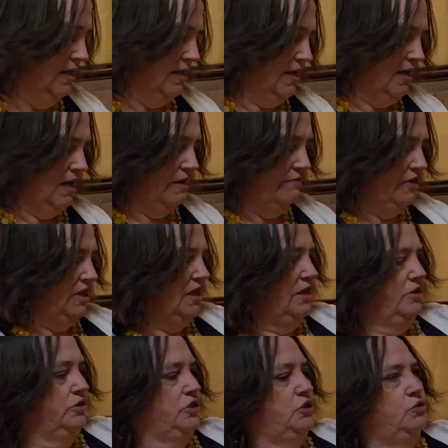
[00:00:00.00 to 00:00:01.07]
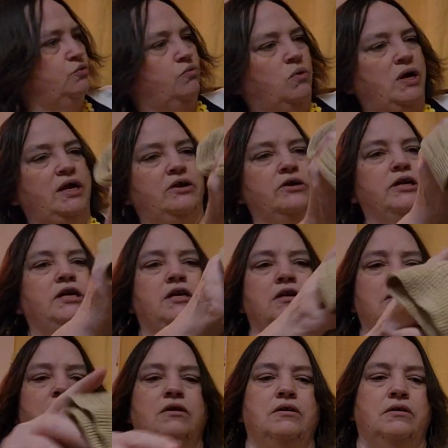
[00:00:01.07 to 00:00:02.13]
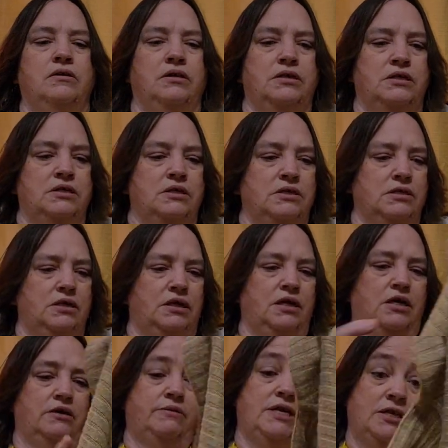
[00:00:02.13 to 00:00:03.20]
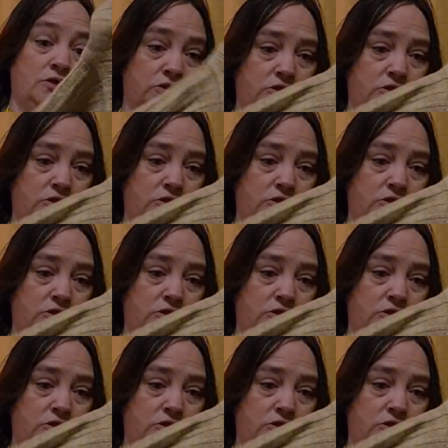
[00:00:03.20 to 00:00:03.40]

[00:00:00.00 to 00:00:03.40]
I have another sweater here, another